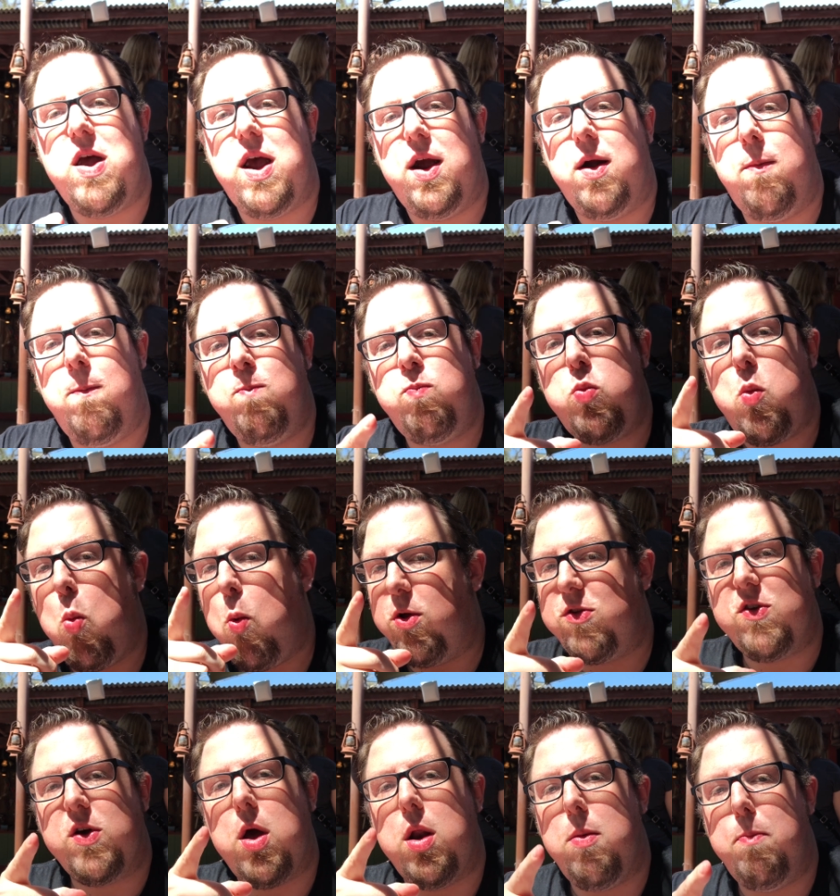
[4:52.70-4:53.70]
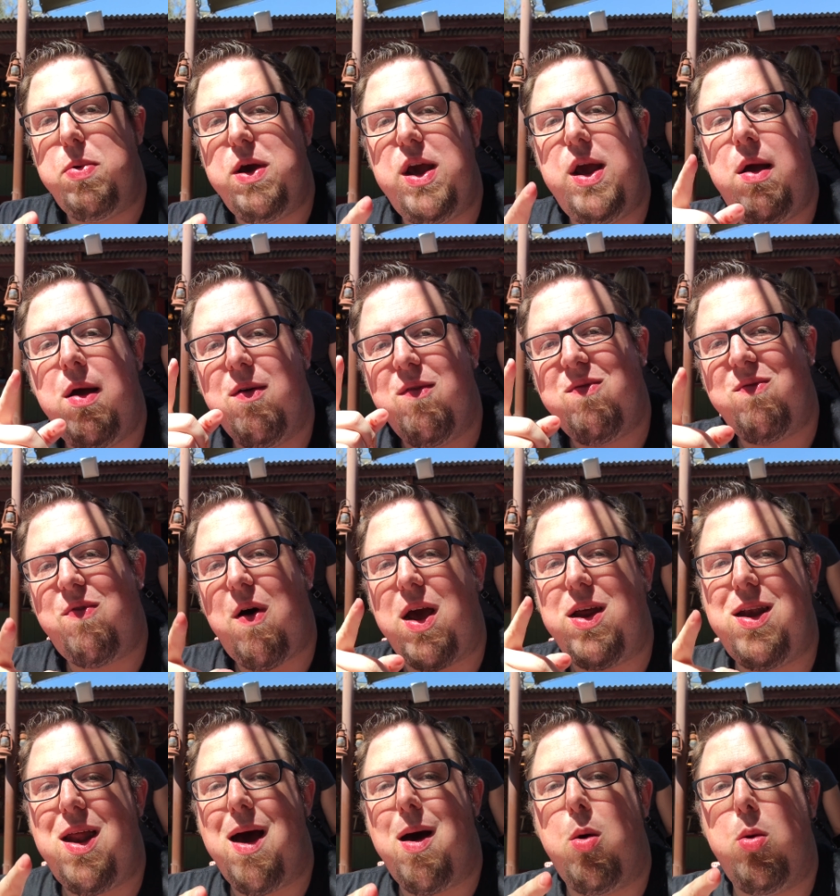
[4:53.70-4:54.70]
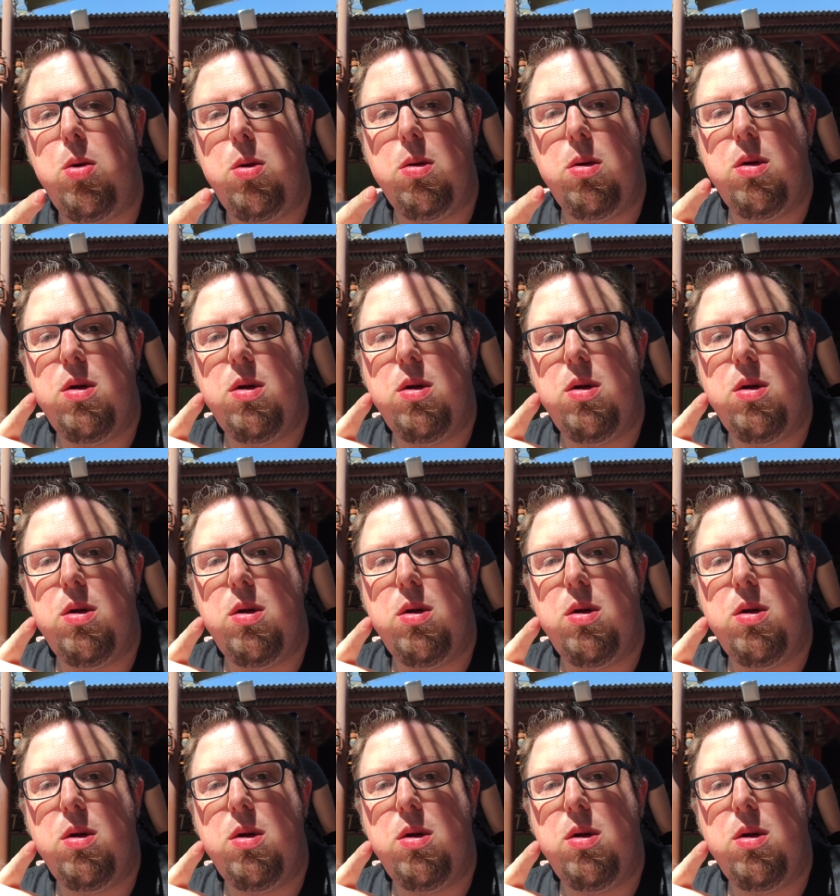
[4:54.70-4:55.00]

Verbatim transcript: thing. What's it gonna be? Find out